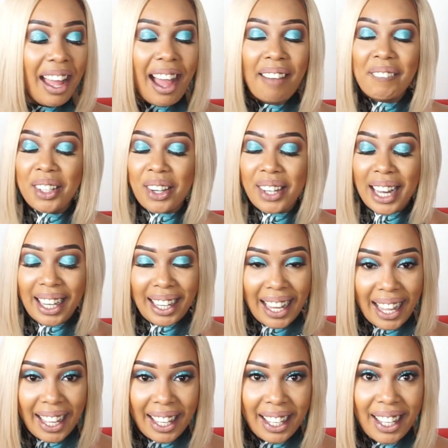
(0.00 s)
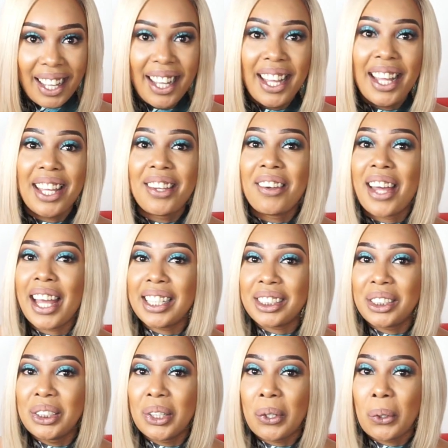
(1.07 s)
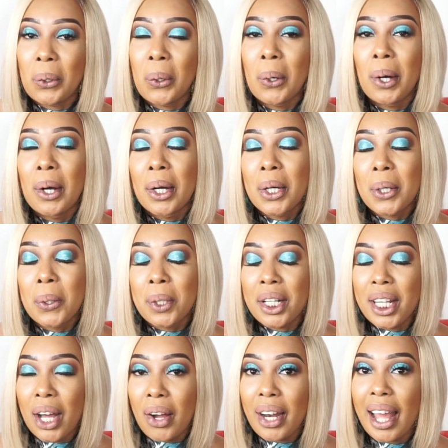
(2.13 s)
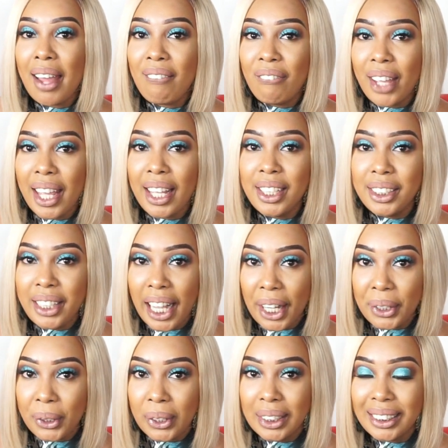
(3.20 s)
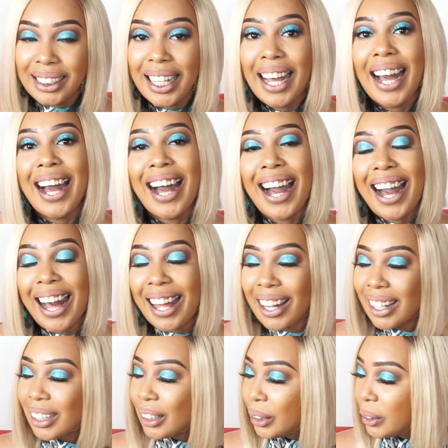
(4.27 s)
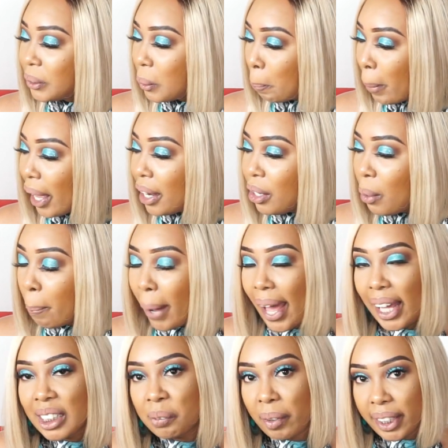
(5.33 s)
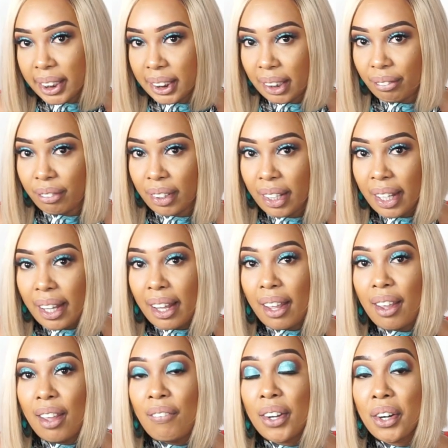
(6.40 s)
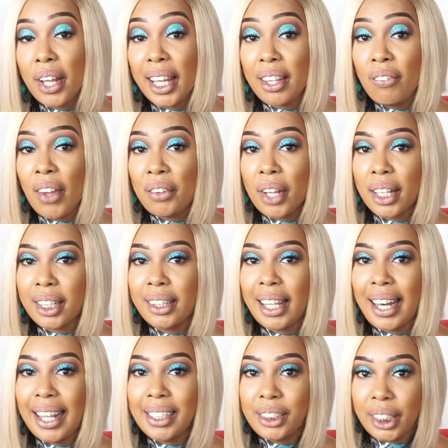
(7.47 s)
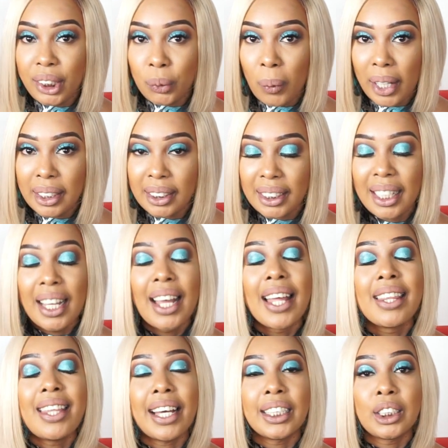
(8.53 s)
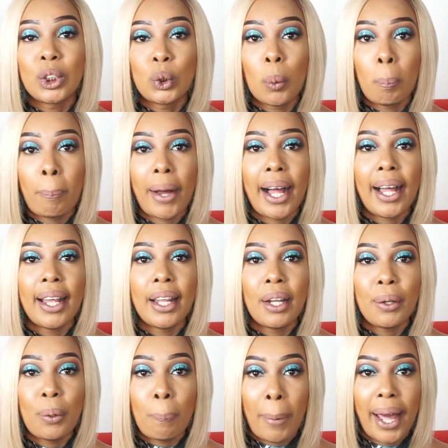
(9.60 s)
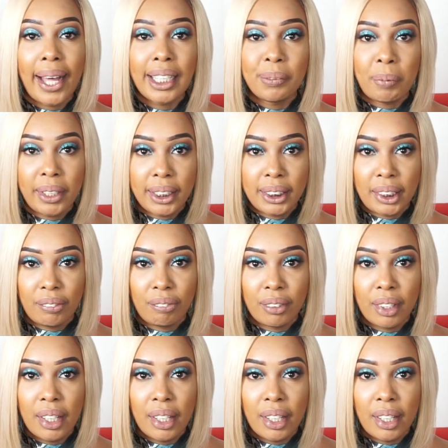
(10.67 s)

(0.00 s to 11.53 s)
I'm not gonna lie, you guys know glutathione IV injections are super duper expensive. if you get the legit ones, they're super duper expensive.